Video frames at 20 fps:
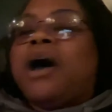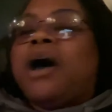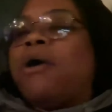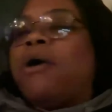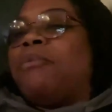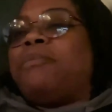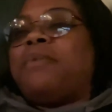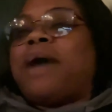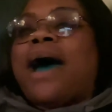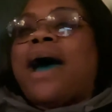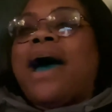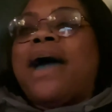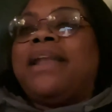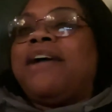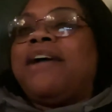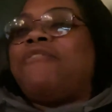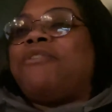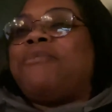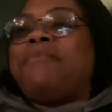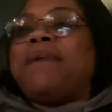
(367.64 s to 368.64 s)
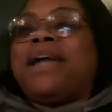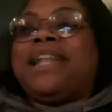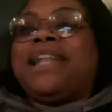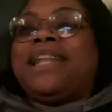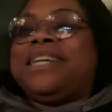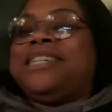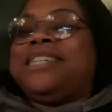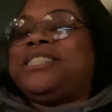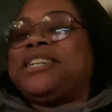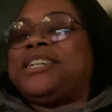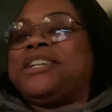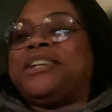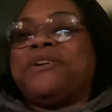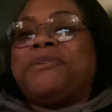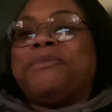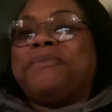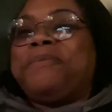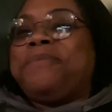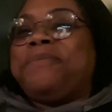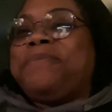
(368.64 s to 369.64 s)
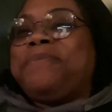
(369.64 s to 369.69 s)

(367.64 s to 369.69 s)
No. I never met Alicia. Nope.